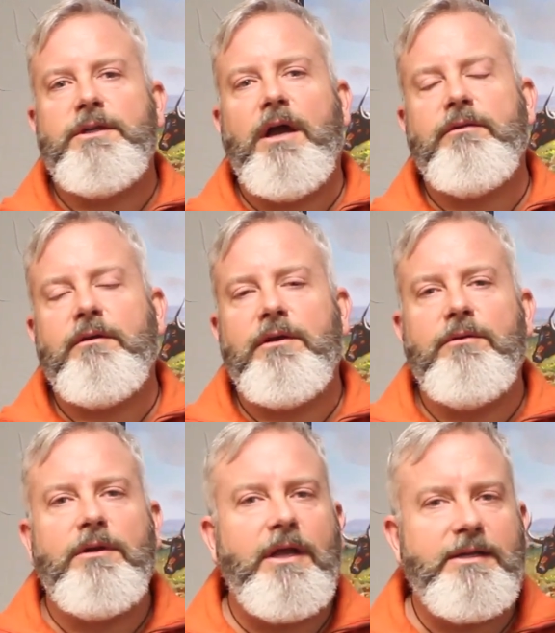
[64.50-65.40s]
he got there, he
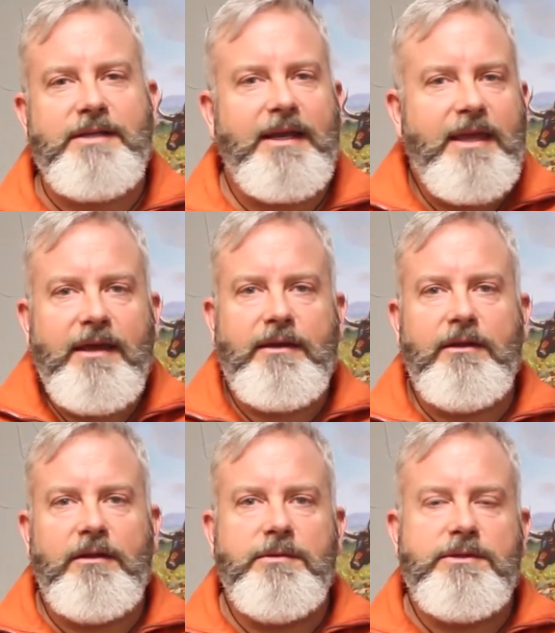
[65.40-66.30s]
realized, "I can't
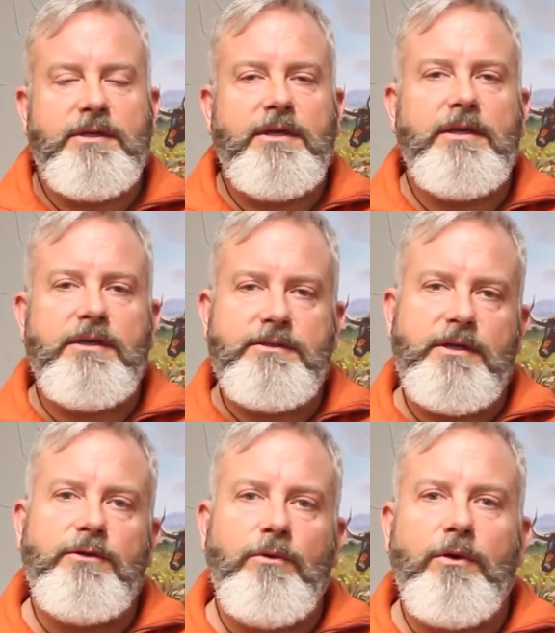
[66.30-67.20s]
kill him. He's the king. He's
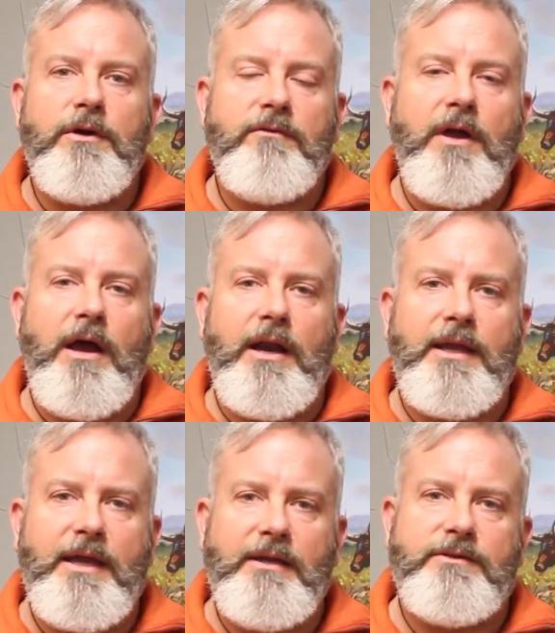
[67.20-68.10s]
the anointed of God. I
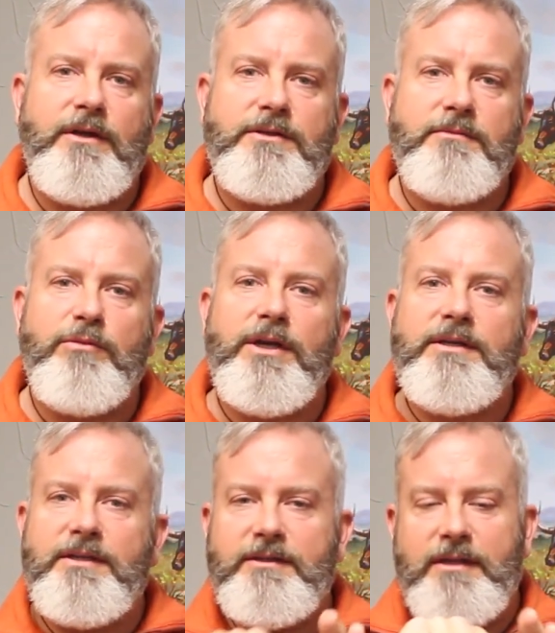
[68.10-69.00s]
can't touch him." But he
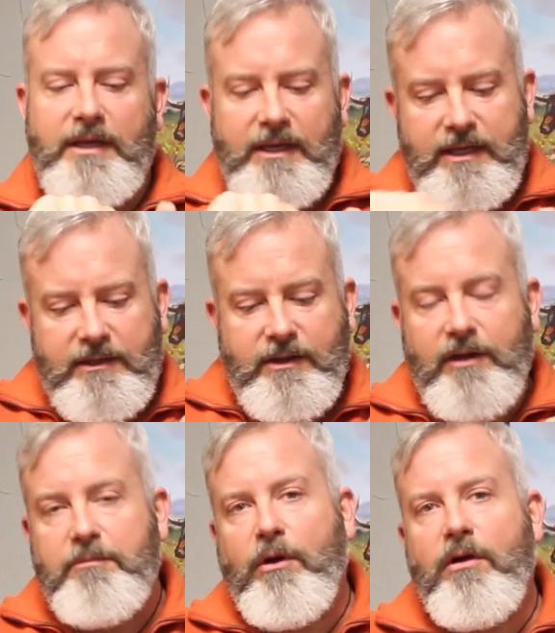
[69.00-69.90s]
did. He
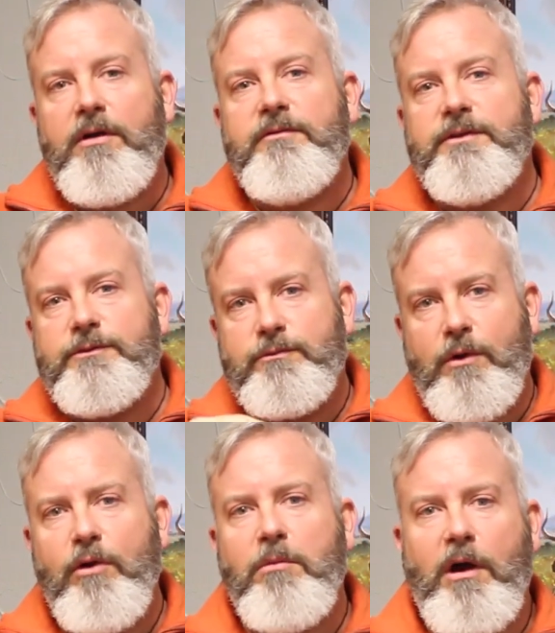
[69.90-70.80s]
cut a part of his
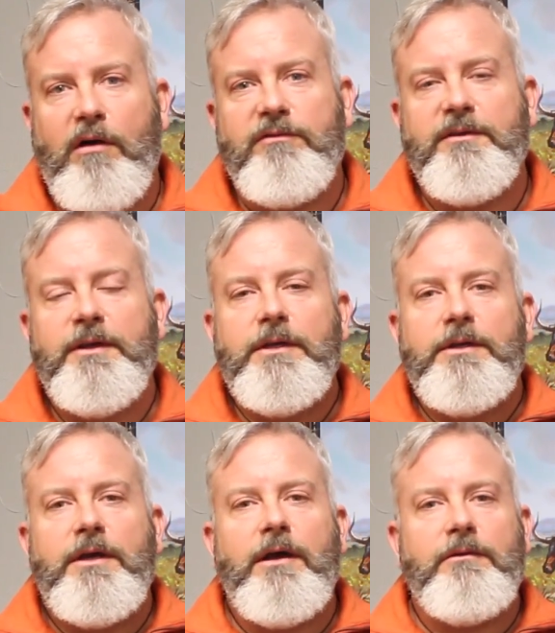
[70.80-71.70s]
robe off.
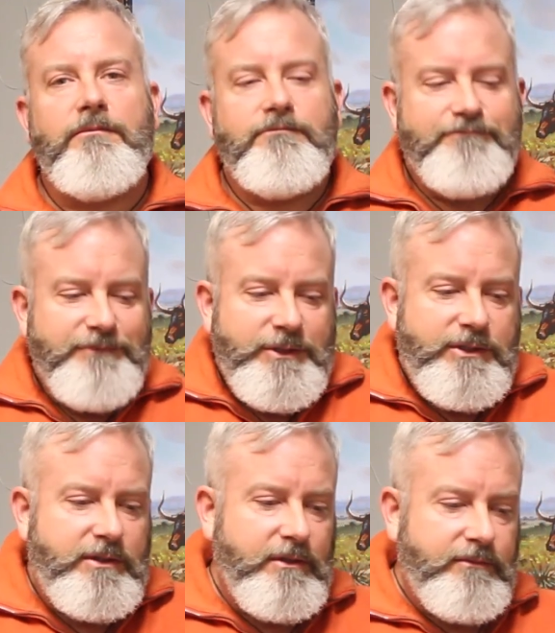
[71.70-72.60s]

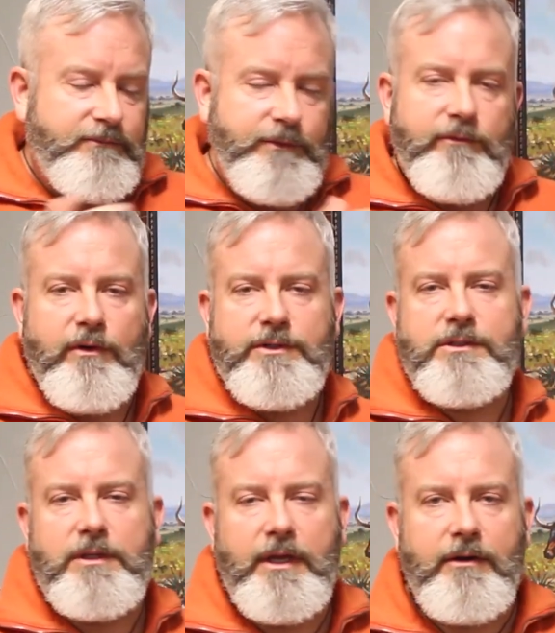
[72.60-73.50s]
Just a few
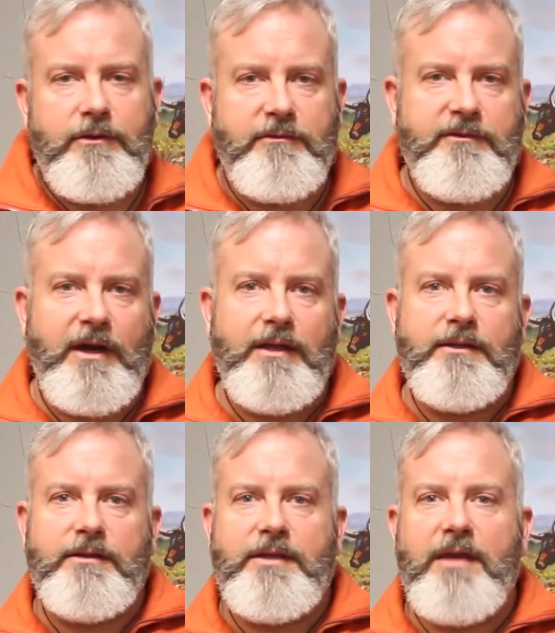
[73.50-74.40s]
verses later, you'll find
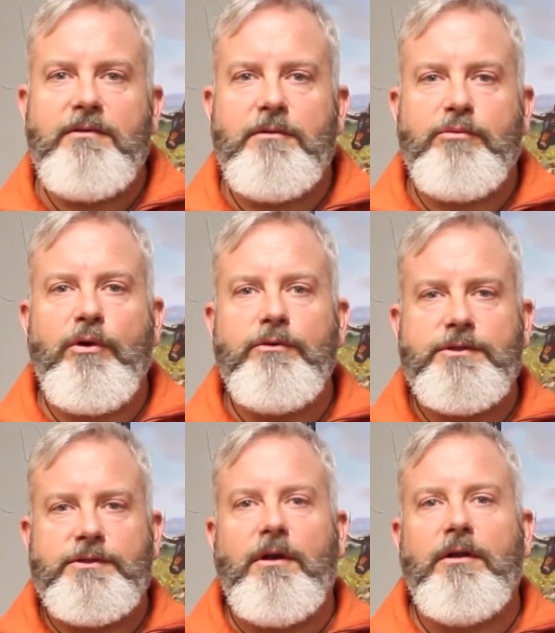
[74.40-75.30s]
that David
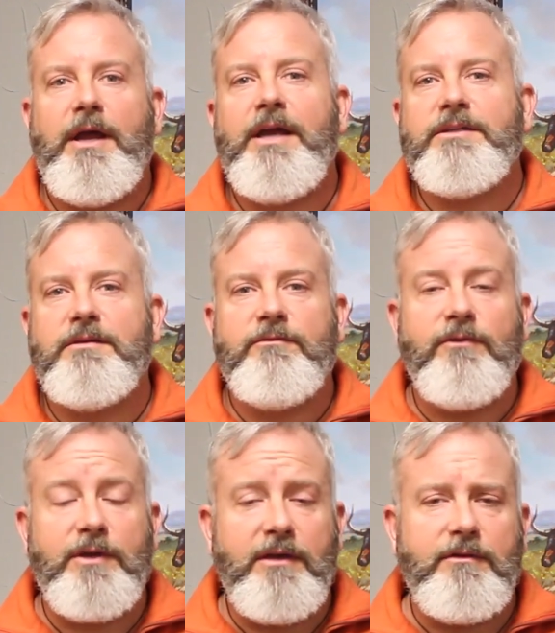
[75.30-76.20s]
approached Saul to ask him to
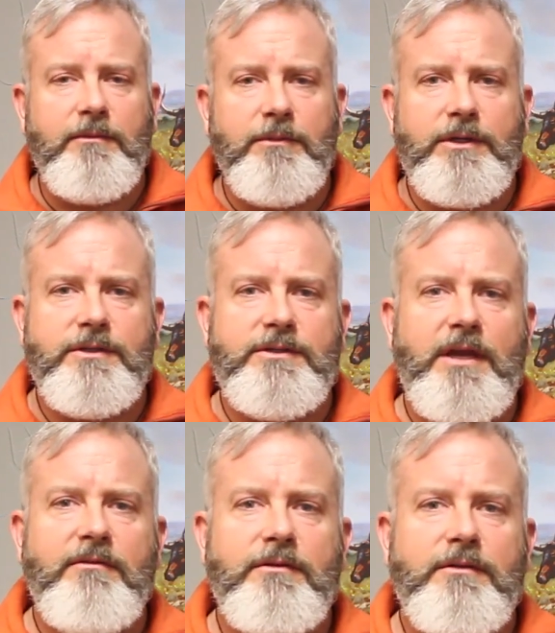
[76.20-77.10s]
forgive him, because
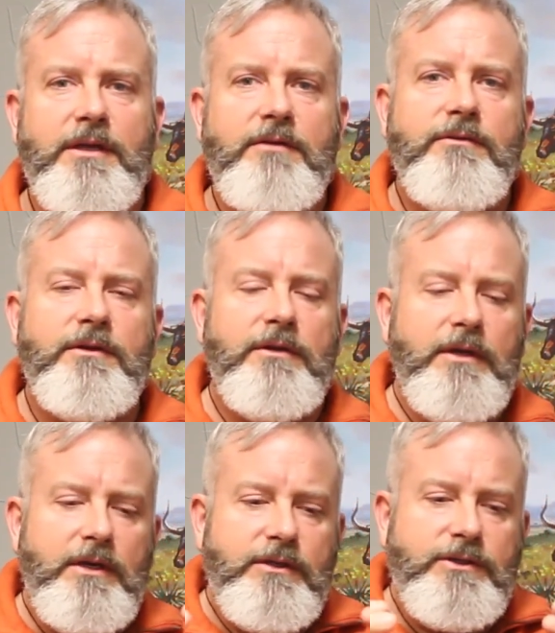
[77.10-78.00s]
even
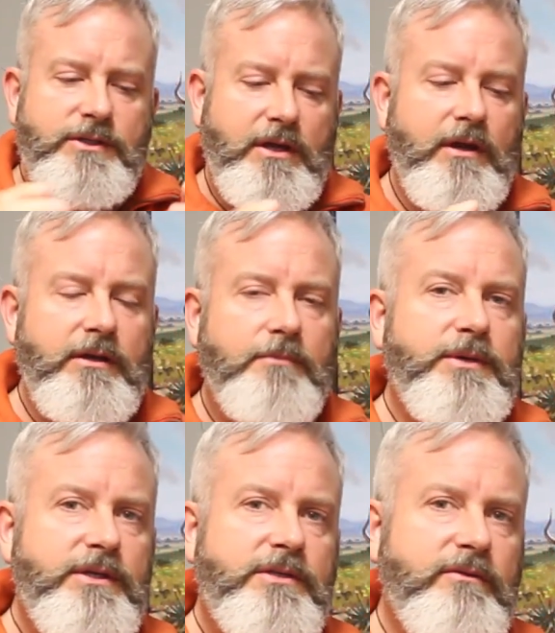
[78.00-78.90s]
just cutting a
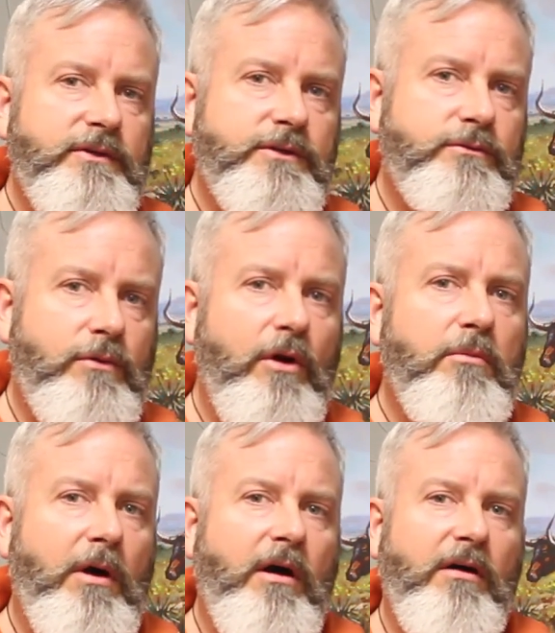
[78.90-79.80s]
piece of his
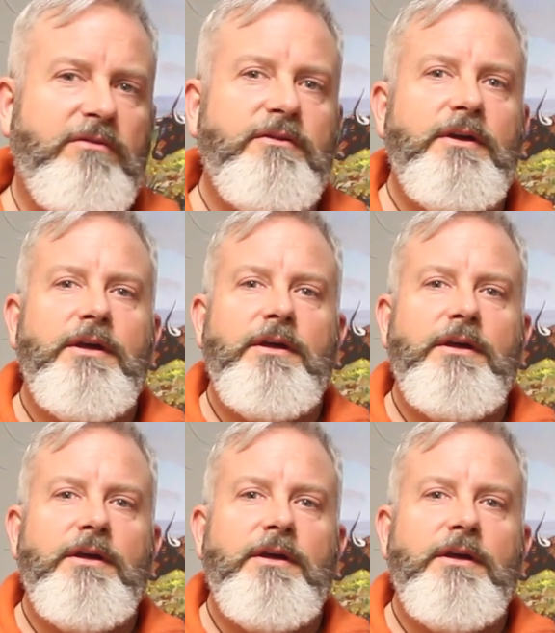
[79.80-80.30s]
robe off,